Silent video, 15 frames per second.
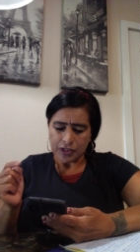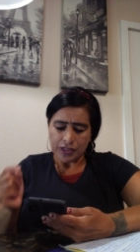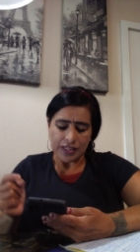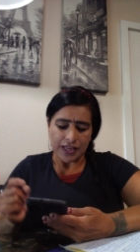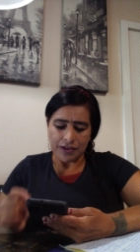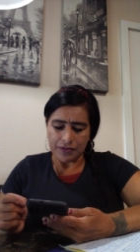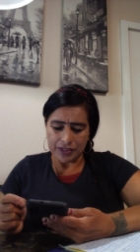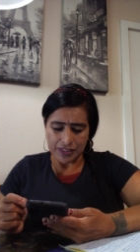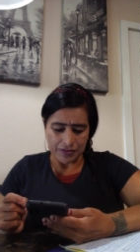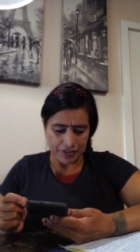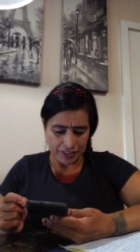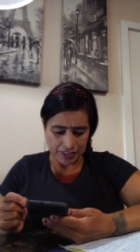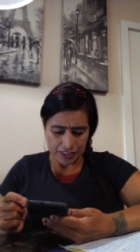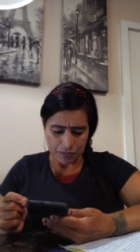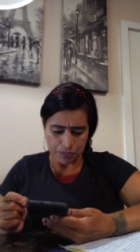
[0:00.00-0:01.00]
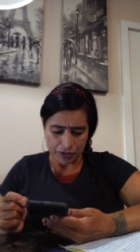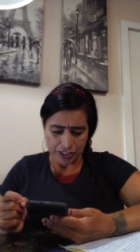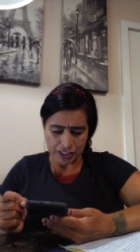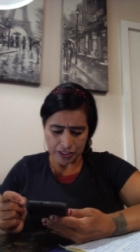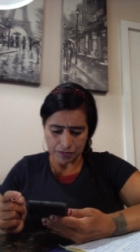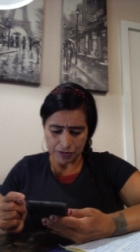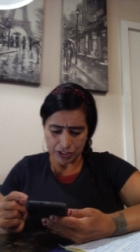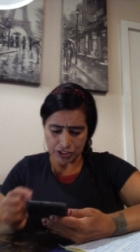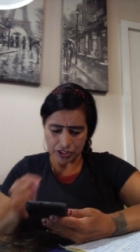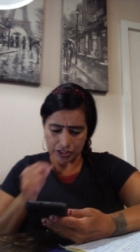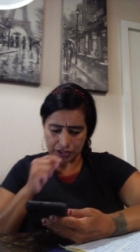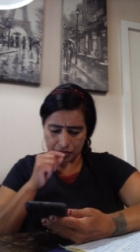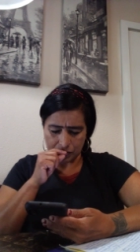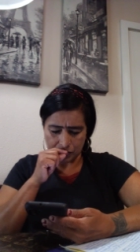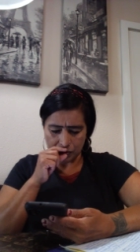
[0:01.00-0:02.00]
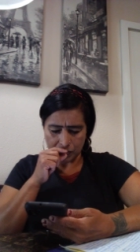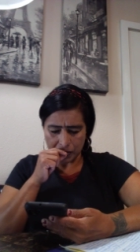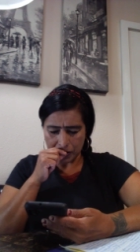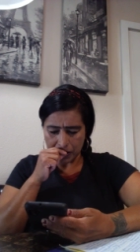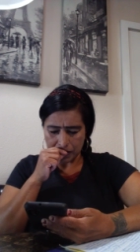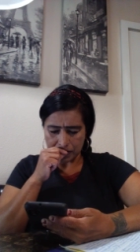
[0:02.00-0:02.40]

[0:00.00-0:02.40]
Now, anyways, it brings me to